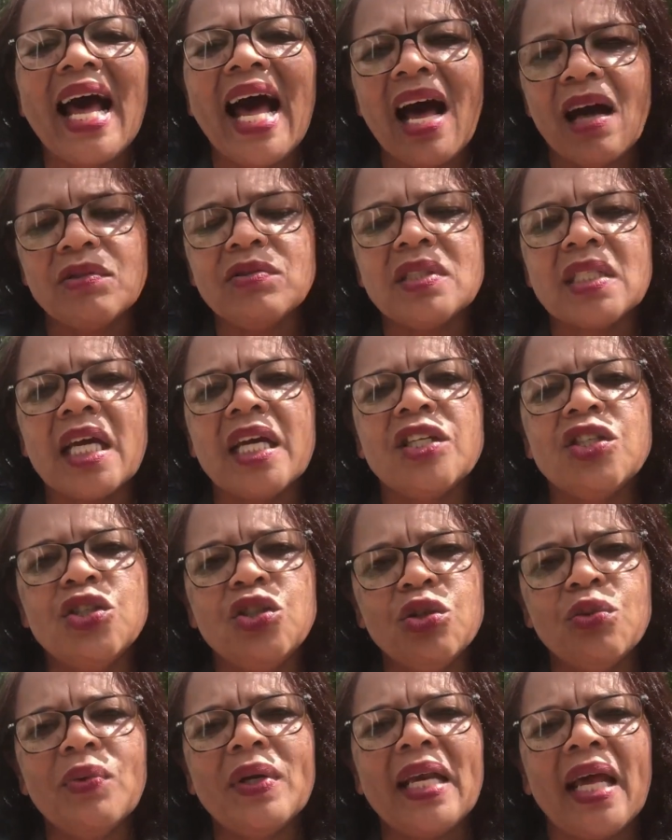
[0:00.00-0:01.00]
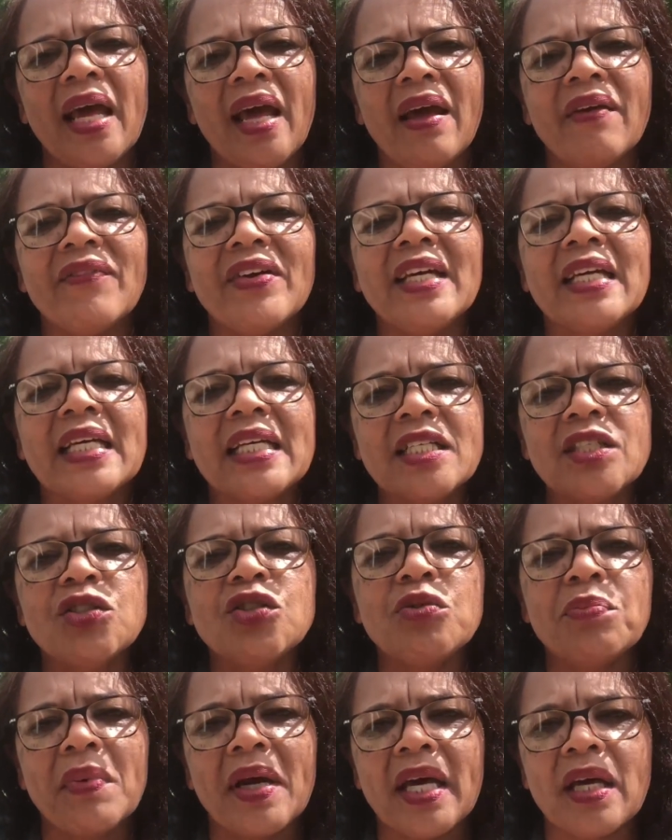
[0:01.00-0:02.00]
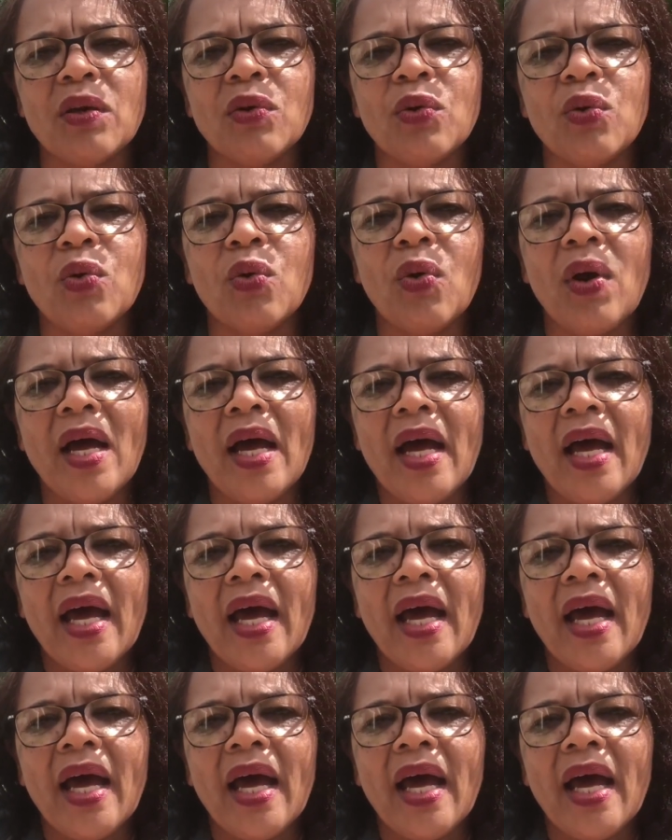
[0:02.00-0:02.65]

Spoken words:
out and you will have a resume or